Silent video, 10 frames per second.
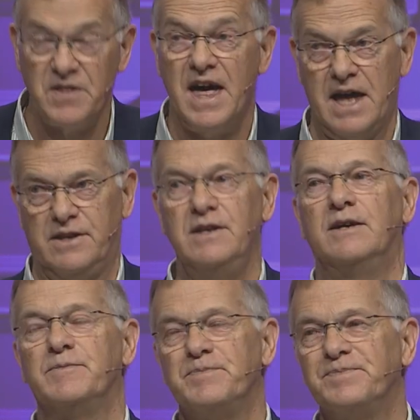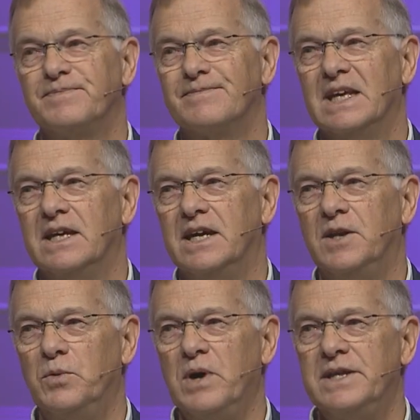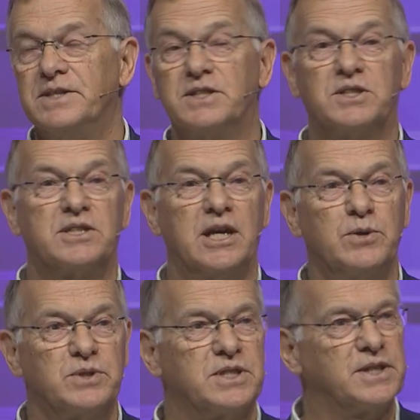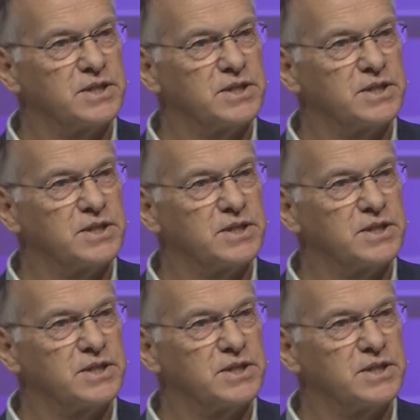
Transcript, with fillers: then, in a way that distinguished the